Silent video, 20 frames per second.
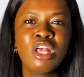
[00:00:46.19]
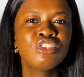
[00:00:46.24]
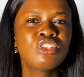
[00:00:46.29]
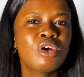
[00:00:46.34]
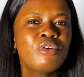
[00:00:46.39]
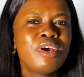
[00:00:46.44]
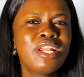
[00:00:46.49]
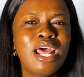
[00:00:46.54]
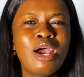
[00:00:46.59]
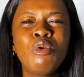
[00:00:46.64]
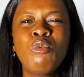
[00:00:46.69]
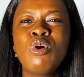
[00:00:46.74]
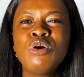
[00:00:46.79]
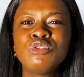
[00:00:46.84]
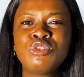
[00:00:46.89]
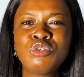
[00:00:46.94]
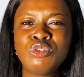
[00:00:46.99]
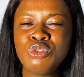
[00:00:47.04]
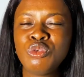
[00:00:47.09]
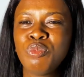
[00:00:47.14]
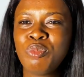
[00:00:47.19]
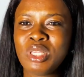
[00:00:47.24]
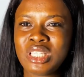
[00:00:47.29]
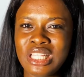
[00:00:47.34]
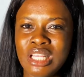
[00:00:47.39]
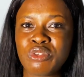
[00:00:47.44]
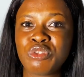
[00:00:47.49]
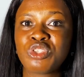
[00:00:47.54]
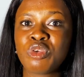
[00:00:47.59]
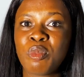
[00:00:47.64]
So I rather want to do
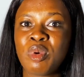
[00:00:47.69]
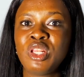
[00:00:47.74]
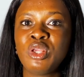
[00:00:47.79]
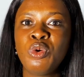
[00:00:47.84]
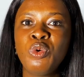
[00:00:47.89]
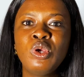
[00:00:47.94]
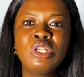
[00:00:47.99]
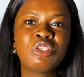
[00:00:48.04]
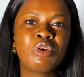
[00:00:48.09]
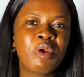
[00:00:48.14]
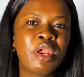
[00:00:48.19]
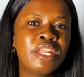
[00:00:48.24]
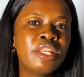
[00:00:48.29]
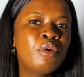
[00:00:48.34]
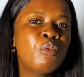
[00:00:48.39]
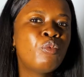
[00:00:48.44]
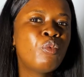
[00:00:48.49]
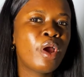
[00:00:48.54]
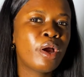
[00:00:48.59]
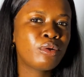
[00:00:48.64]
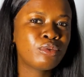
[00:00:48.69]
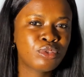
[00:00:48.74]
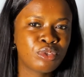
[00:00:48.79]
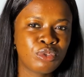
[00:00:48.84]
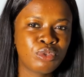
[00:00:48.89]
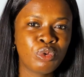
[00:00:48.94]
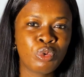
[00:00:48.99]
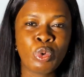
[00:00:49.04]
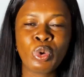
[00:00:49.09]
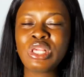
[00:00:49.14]
business with somebody who is already
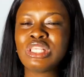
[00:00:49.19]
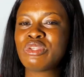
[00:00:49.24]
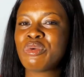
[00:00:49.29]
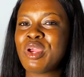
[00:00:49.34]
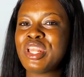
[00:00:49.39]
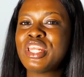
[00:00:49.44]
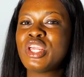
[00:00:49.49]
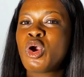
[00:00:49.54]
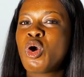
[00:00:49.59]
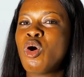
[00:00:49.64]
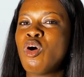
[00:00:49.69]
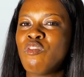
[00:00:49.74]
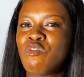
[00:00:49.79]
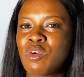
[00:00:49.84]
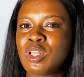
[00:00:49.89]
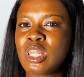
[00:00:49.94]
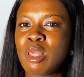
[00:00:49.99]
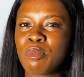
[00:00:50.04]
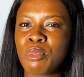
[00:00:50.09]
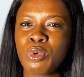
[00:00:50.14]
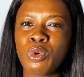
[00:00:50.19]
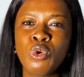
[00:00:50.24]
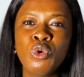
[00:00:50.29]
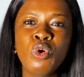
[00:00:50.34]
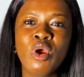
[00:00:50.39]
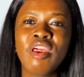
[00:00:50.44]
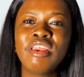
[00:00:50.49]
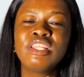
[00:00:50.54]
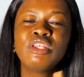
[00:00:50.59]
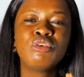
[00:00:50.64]
well-to-do, who is already comfortable,
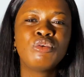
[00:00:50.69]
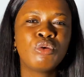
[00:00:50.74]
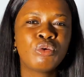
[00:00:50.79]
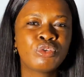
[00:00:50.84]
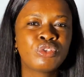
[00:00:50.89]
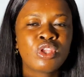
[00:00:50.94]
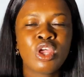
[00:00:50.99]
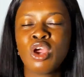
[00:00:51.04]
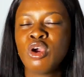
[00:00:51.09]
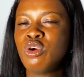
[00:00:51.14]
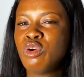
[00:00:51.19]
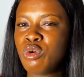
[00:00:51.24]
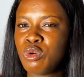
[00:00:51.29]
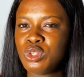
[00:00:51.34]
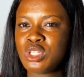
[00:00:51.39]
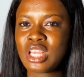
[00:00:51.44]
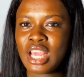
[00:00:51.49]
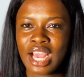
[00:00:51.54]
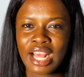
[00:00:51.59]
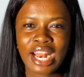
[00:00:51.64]
who already looks good.